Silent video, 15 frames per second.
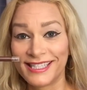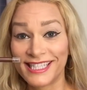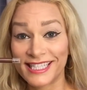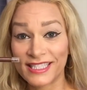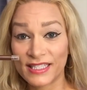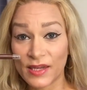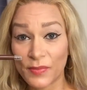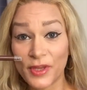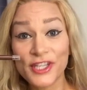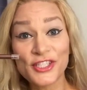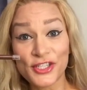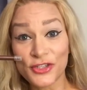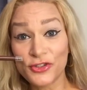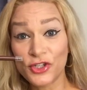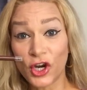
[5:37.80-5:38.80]
Next, I'm gonna
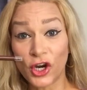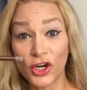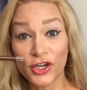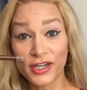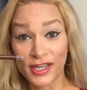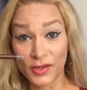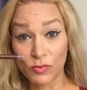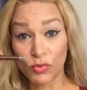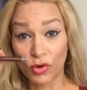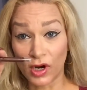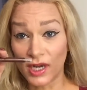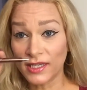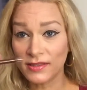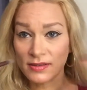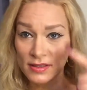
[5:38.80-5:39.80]
do Tarte in
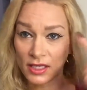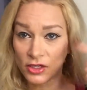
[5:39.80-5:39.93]
bronze.